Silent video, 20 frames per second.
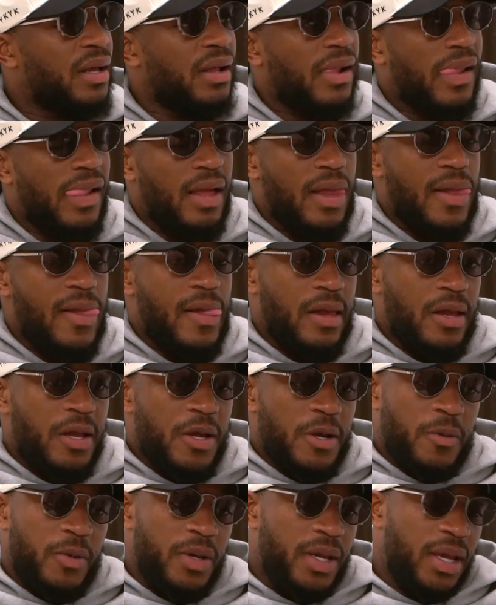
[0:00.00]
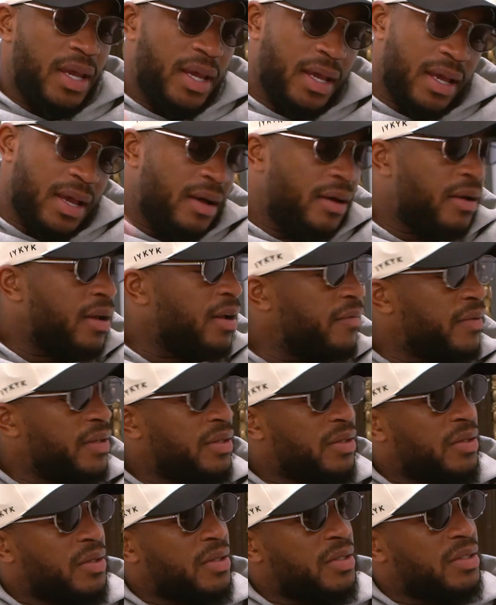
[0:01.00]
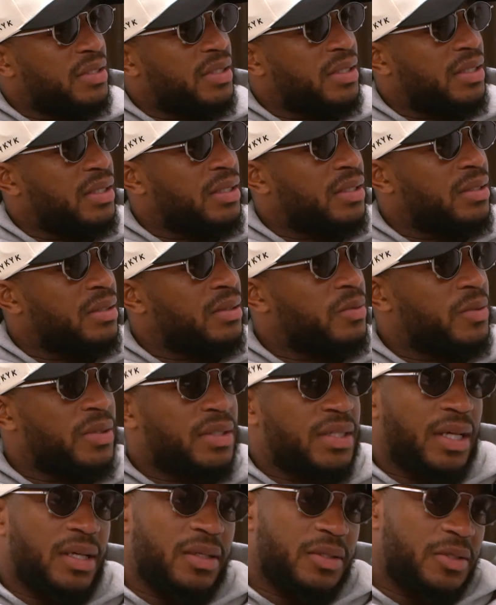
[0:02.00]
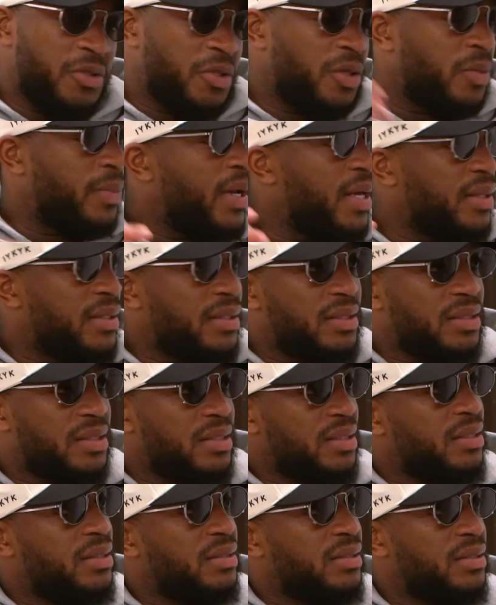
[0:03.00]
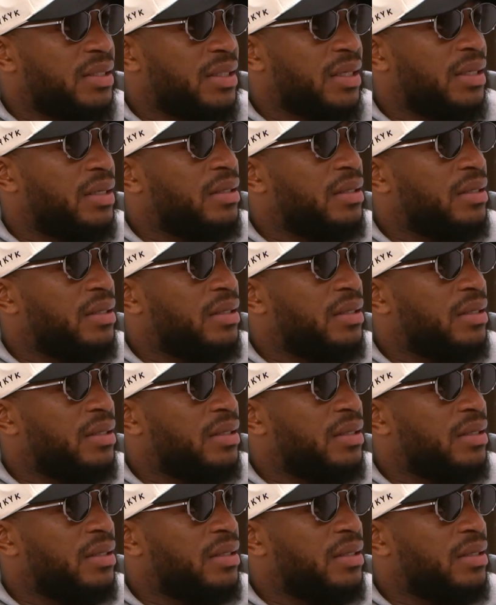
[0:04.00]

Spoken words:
Like, we hang out every Thursday. We take a trip after the season